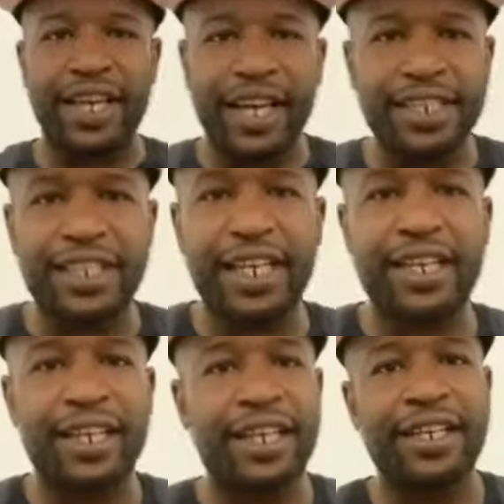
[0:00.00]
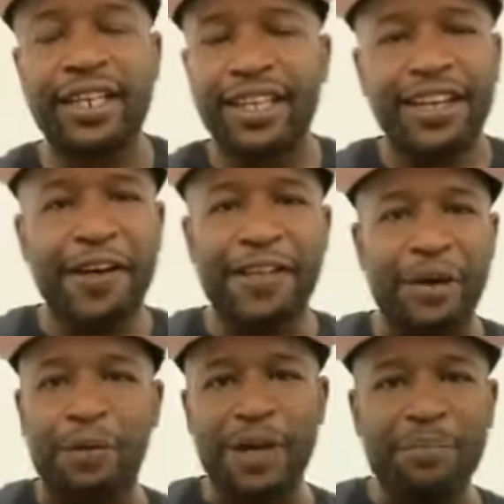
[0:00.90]
AJ, and
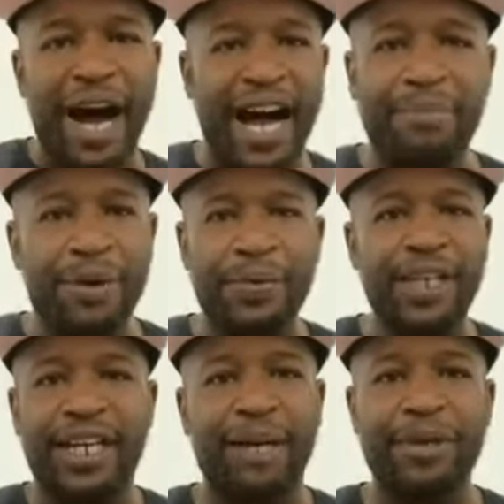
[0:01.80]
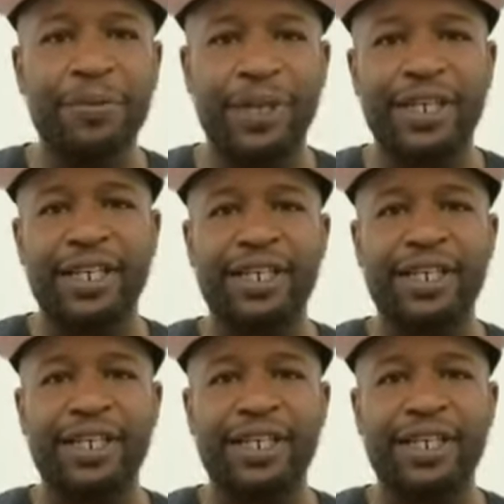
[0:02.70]
like we mobbing, we coming with it.